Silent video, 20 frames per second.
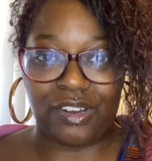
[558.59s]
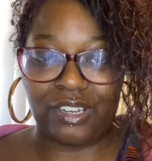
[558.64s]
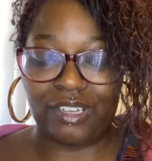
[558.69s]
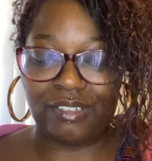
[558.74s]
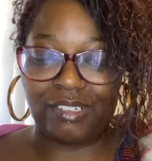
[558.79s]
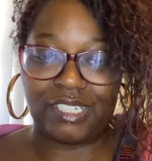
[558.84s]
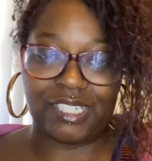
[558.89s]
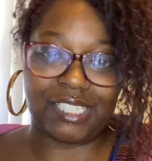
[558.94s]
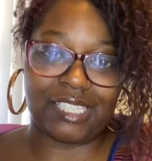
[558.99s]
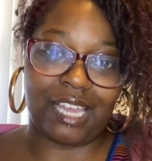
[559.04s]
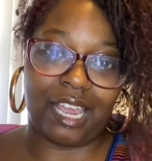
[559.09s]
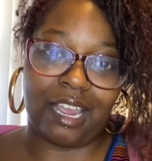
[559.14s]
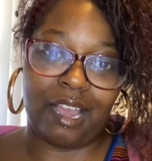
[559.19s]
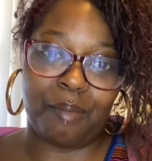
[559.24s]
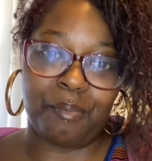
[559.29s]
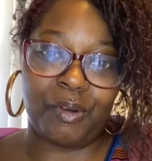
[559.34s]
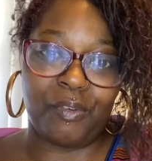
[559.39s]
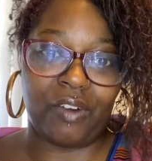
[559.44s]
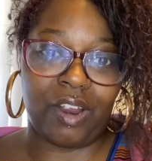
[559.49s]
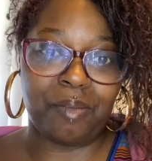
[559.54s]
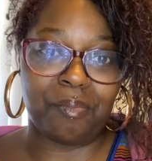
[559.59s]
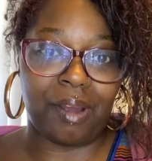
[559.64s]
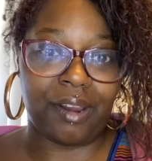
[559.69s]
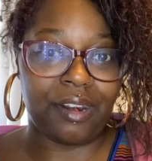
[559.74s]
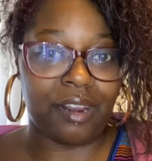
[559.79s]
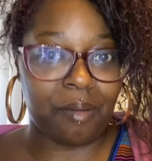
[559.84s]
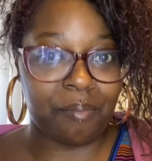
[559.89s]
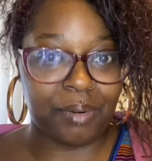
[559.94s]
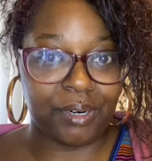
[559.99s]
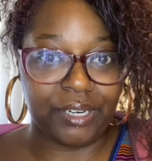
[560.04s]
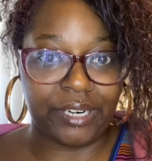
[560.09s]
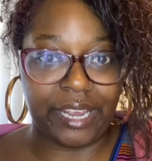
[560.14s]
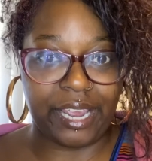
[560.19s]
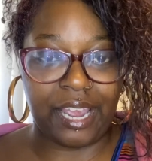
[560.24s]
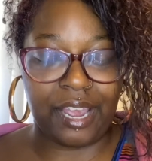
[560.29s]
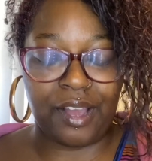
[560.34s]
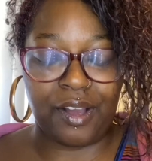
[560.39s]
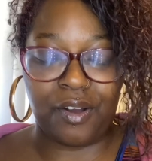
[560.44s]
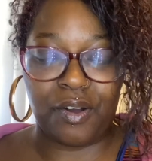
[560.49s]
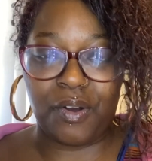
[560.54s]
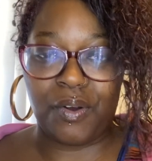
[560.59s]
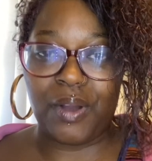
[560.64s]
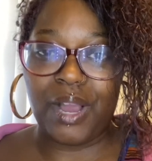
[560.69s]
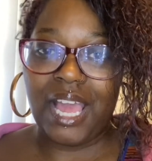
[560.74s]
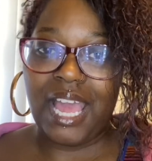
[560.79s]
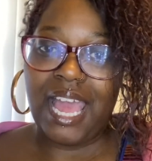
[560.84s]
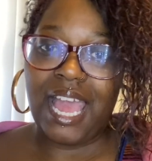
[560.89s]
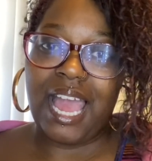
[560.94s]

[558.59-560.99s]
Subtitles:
he was just like, I'm going to write my number down.